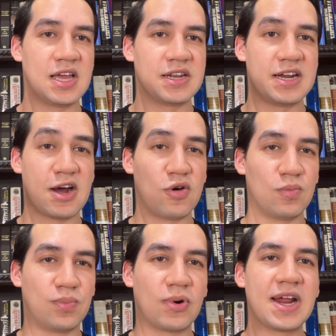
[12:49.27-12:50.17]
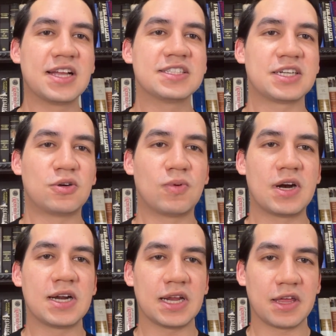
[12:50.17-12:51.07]
Now, brands that are
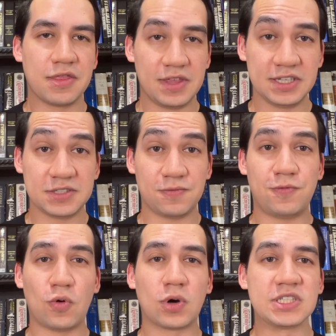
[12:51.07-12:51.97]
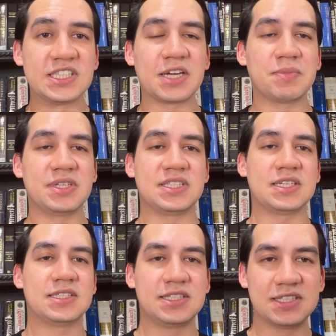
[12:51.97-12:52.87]
running this
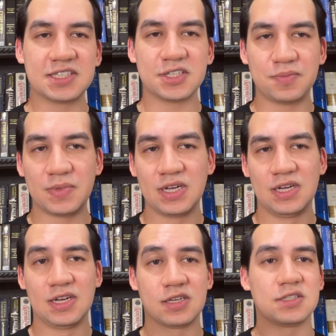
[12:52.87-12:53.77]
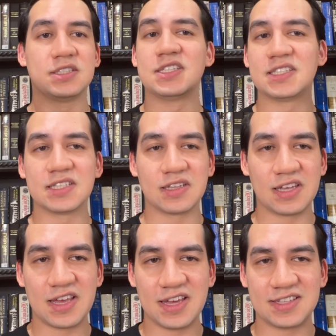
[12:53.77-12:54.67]
4-segment system consistently
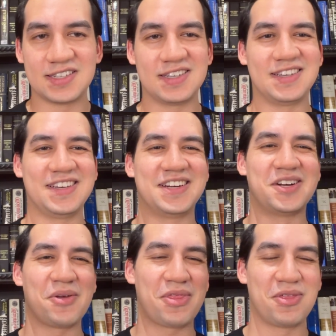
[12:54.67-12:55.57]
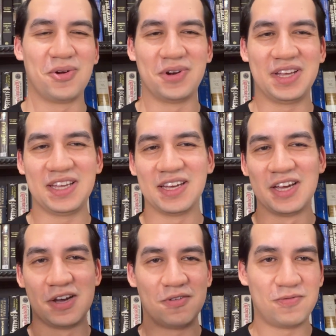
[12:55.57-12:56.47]
hit 30,
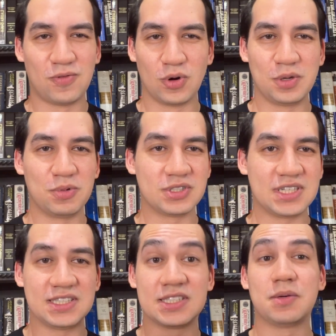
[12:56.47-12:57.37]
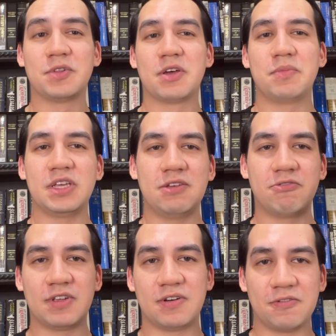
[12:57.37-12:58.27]
40%, some of them
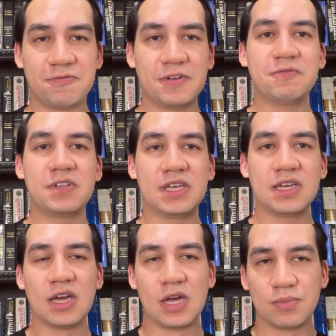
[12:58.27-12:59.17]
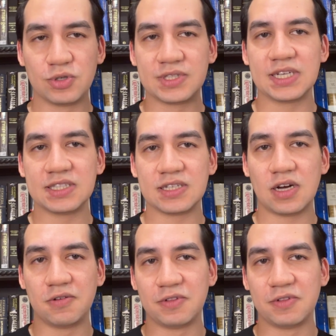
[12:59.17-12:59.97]
even 50% of